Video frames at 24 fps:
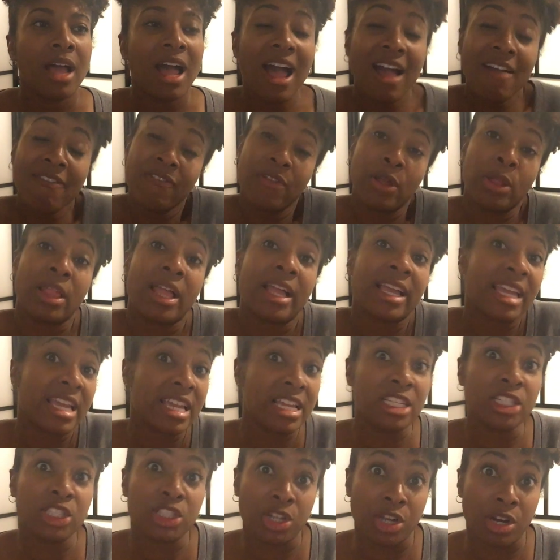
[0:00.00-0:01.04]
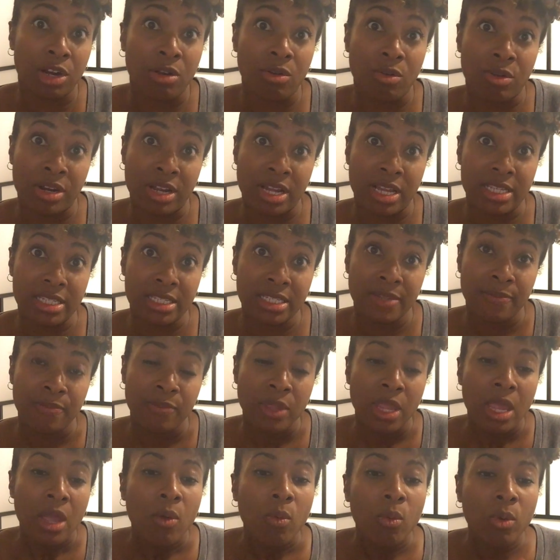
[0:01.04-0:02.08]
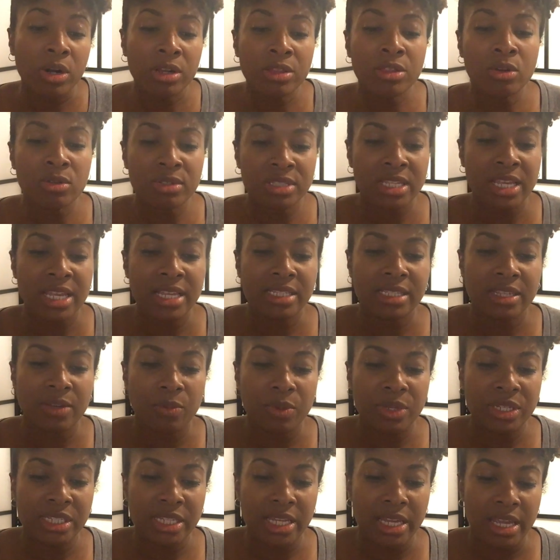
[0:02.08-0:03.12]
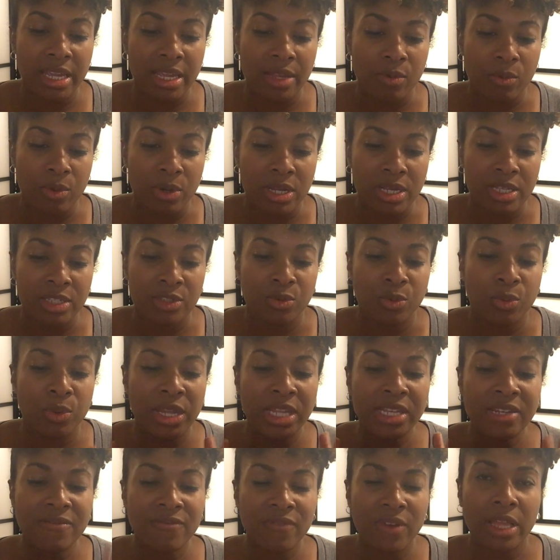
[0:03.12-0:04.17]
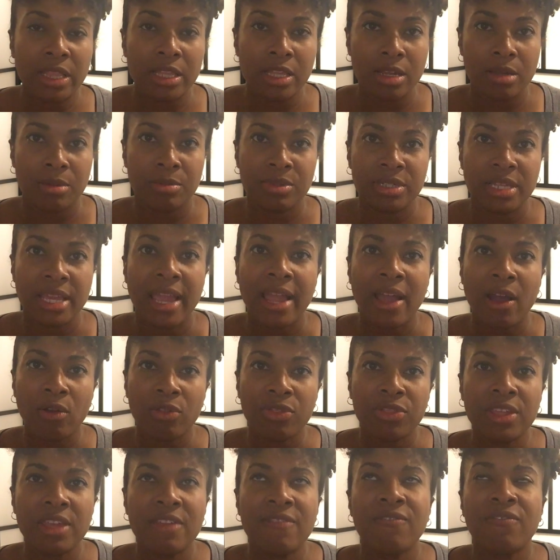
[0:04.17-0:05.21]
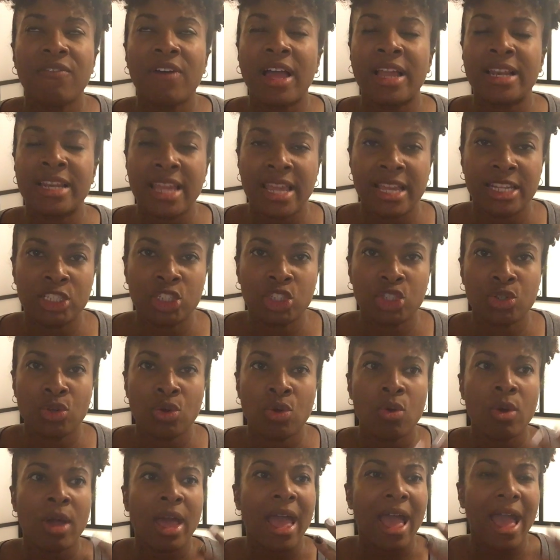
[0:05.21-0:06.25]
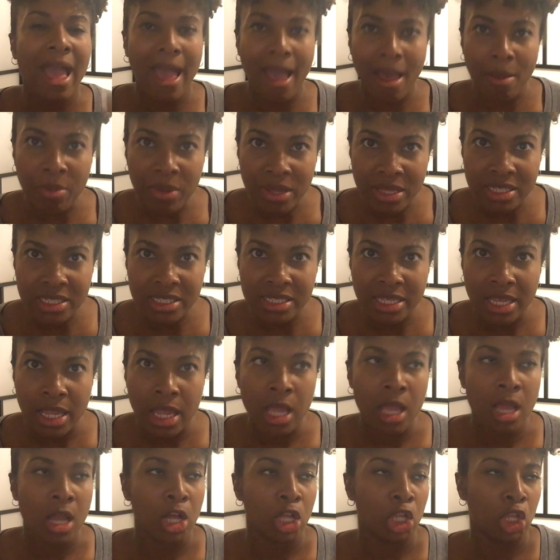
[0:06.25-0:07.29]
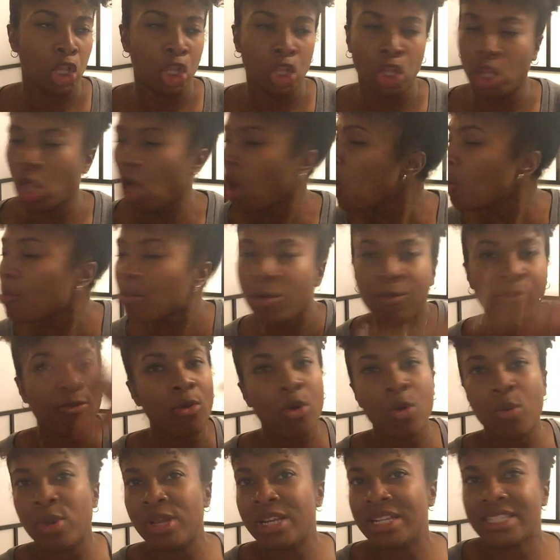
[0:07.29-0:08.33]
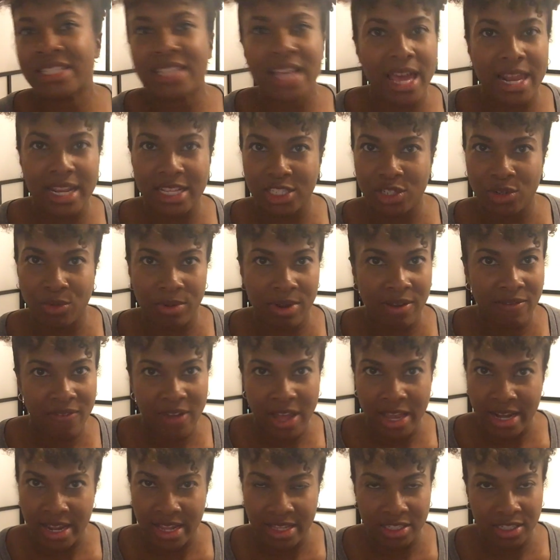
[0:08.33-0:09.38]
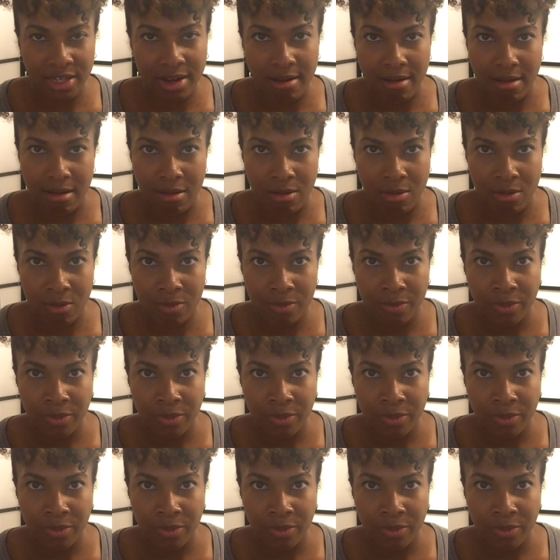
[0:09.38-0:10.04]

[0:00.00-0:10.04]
I feel like, easier on us. One of those things that we did was we developed healthy financial habits long before we decided to refinance our home.